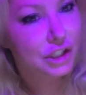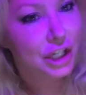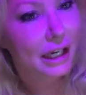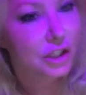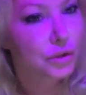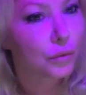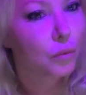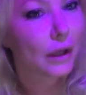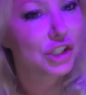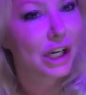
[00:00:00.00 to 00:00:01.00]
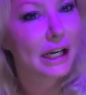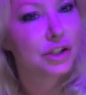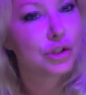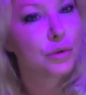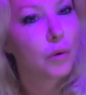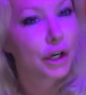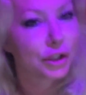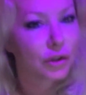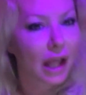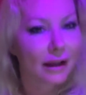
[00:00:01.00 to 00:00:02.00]
change, what change do you want in
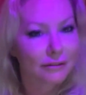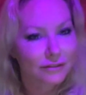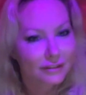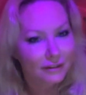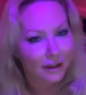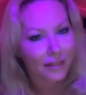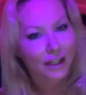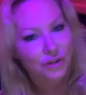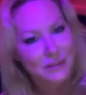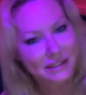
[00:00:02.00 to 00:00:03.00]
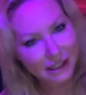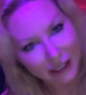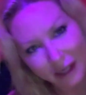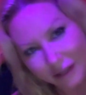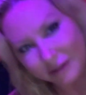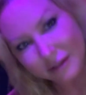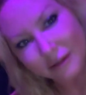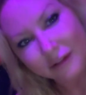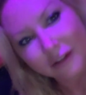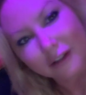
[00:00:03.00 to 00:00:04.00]
your life? And then you see it
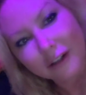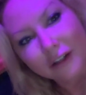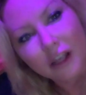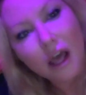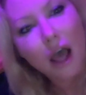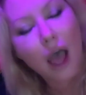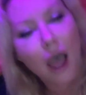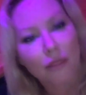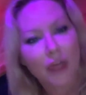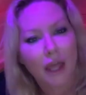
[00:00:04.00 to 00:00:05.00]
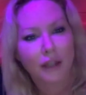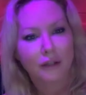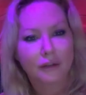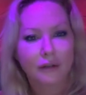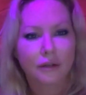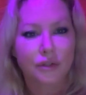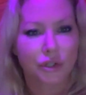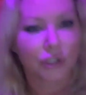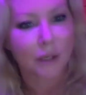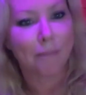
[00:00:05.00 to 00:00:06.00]
and then you
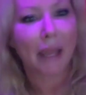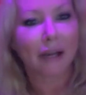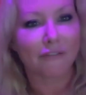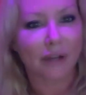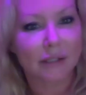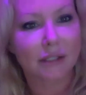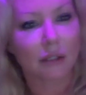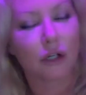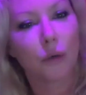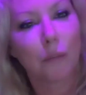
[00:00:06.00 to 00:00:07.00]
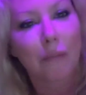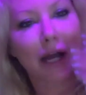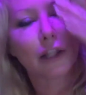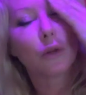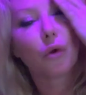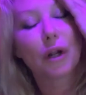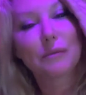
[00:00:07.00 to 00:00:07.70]
start to manifest it. Oh my lord, I'm